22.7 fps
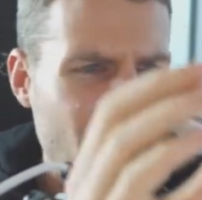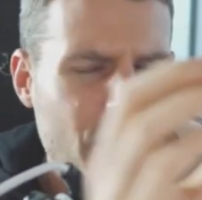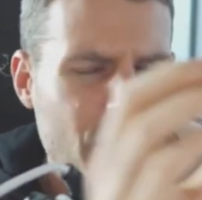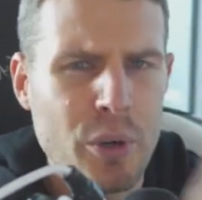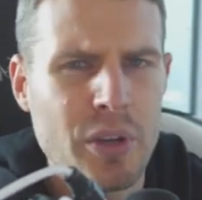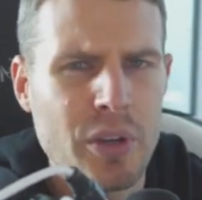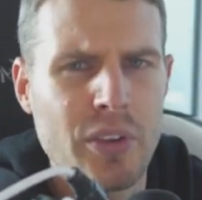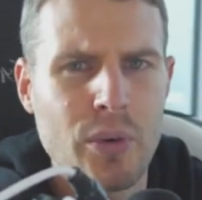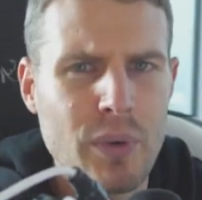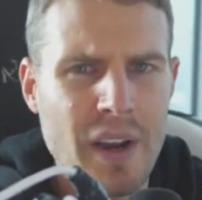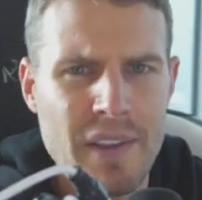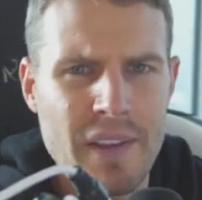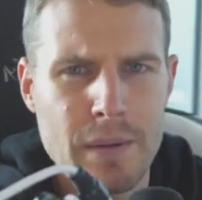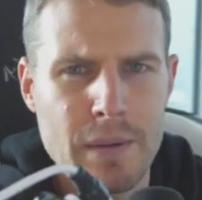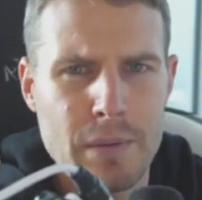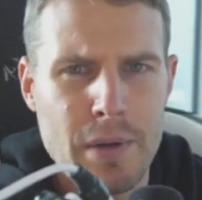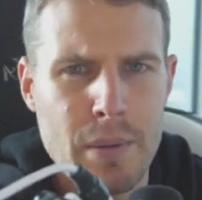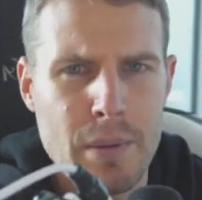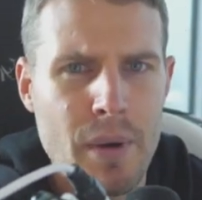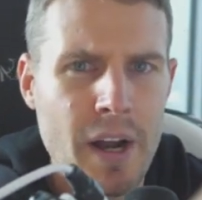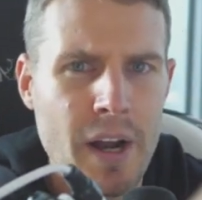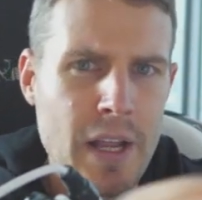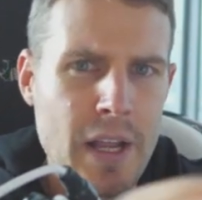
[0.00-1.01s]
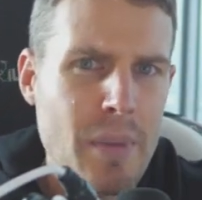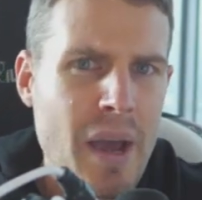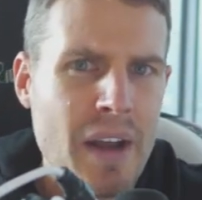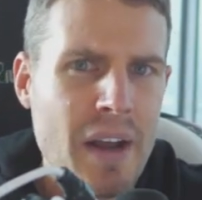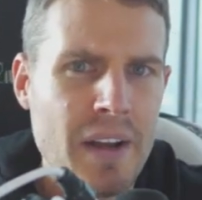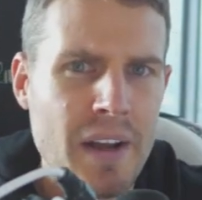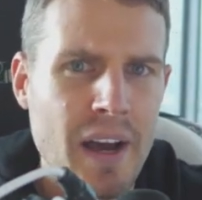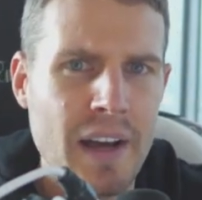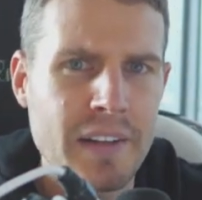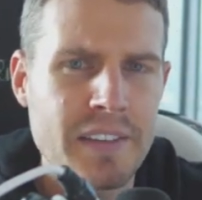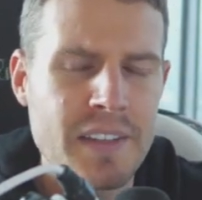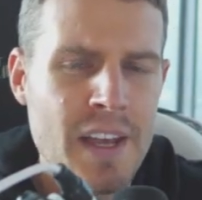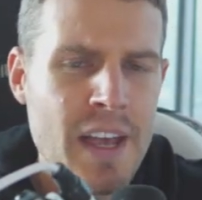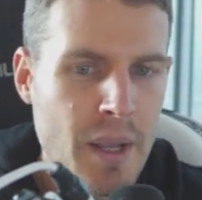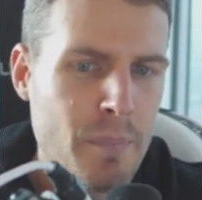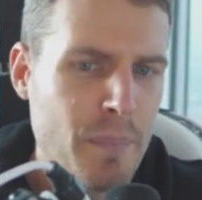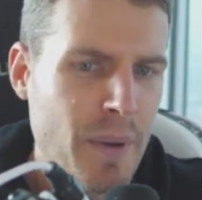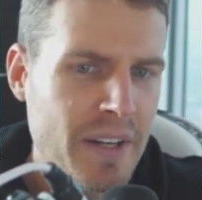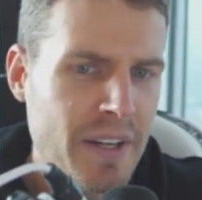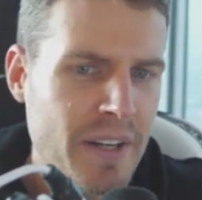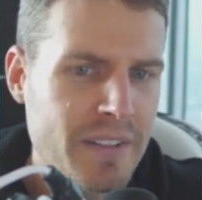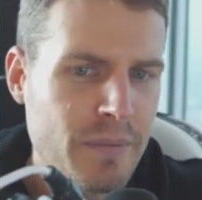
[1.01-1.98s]
Am I putting the right thing in my body? Am I not?
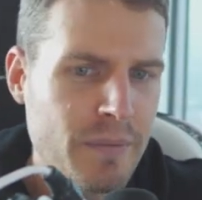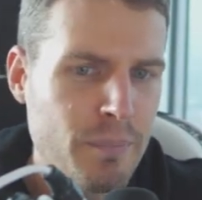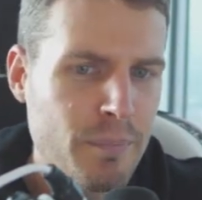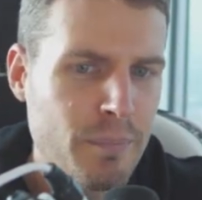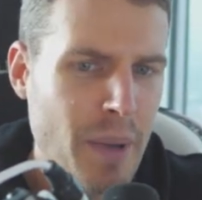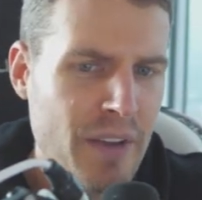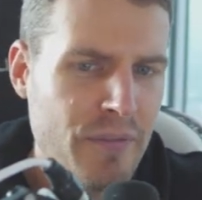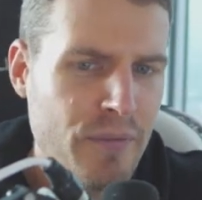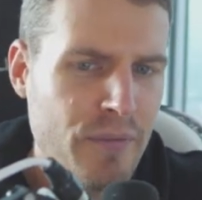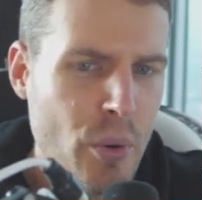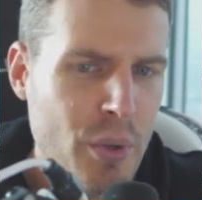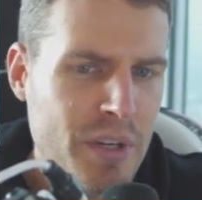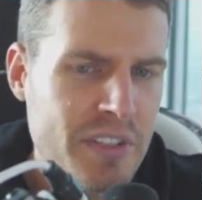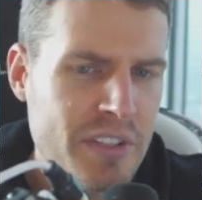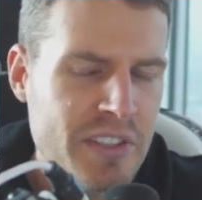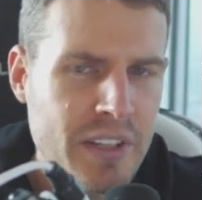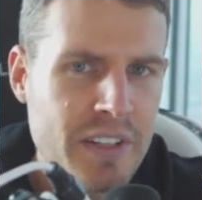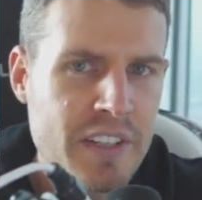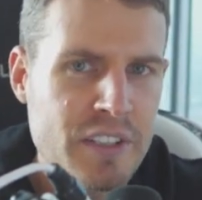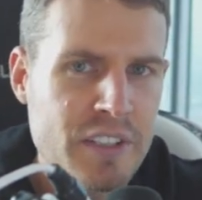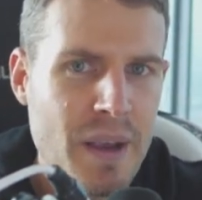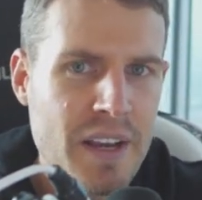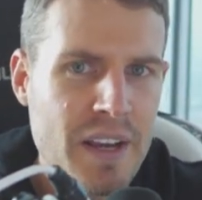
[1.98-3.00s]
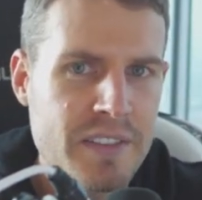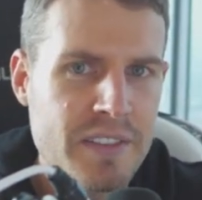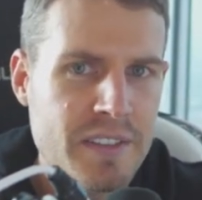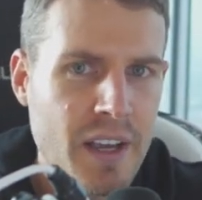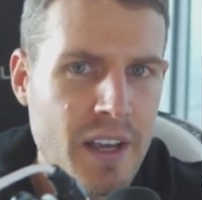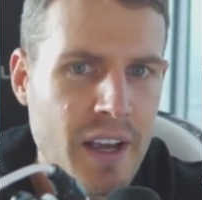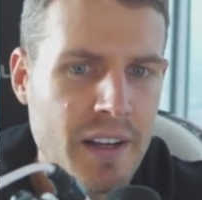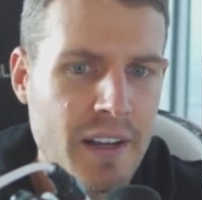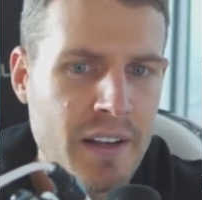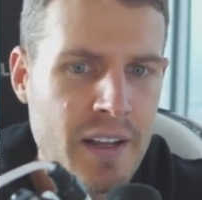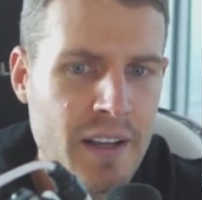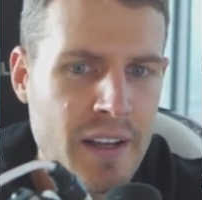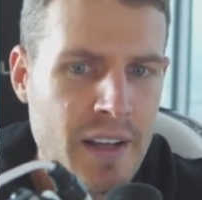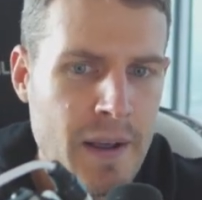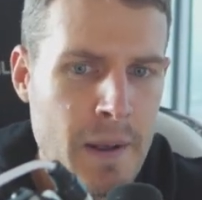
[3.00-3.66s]
And, but by focusing on this baseline,